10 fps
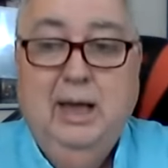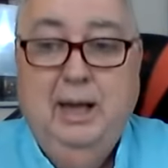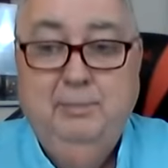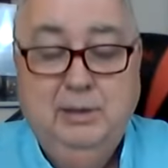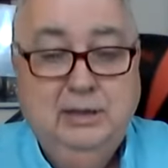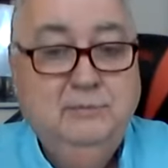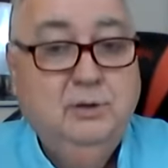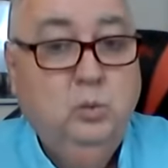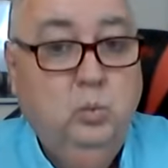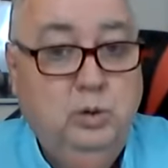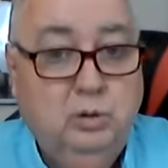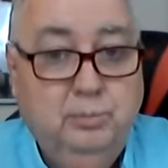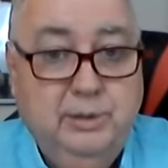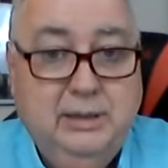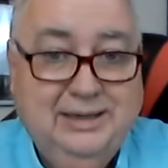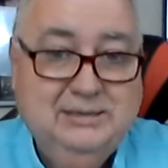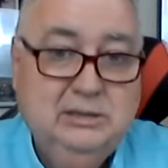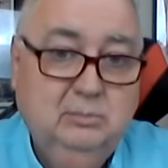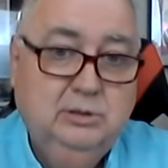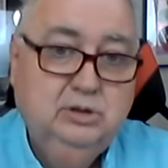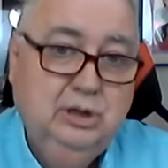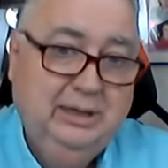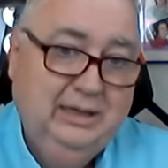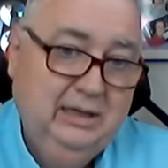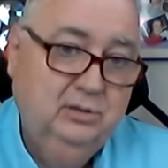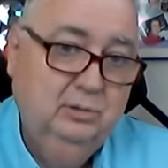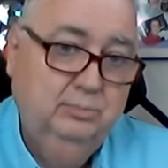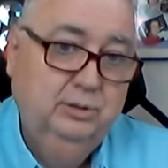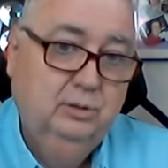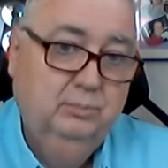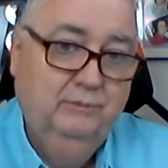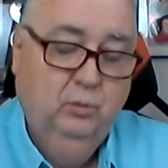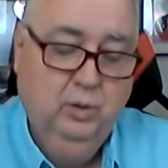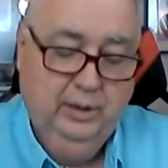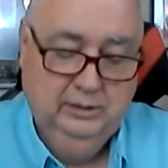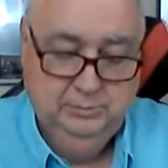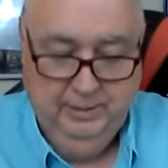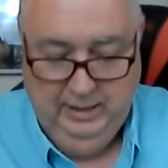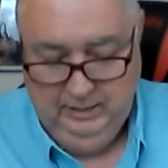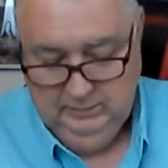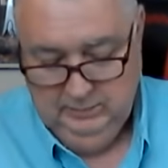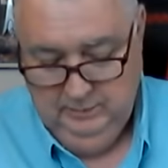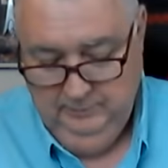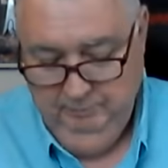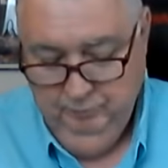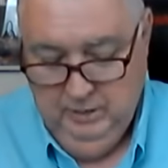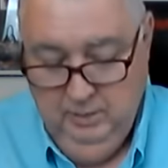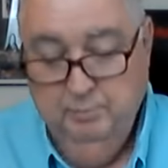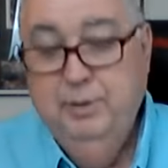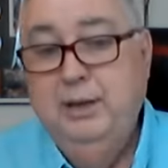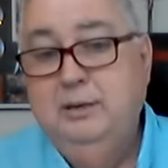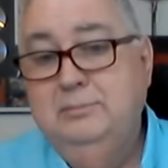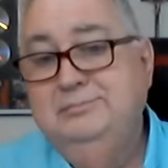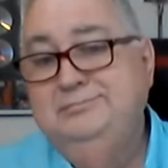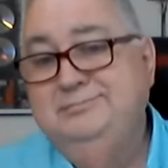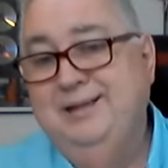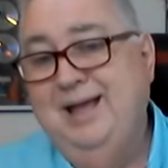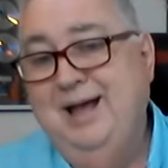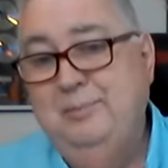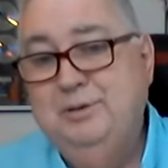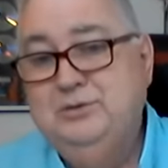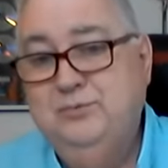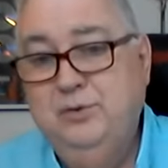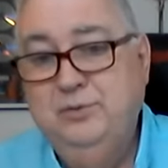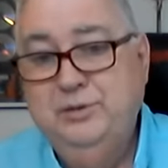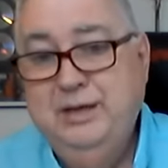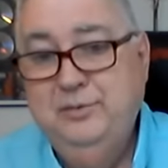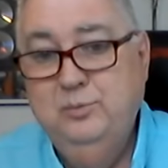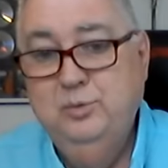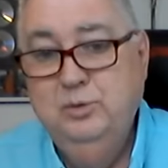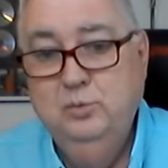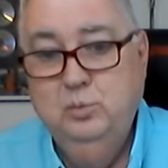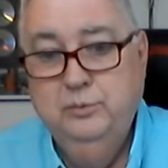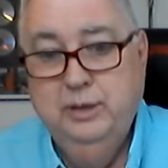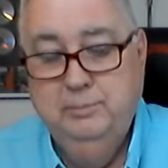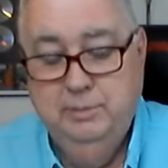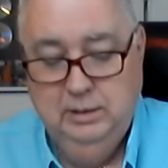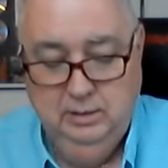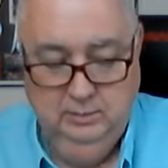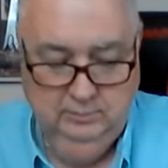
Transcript: I believe there will be a stimulus check in the bill before it gets passed. But how much further down the road will that be?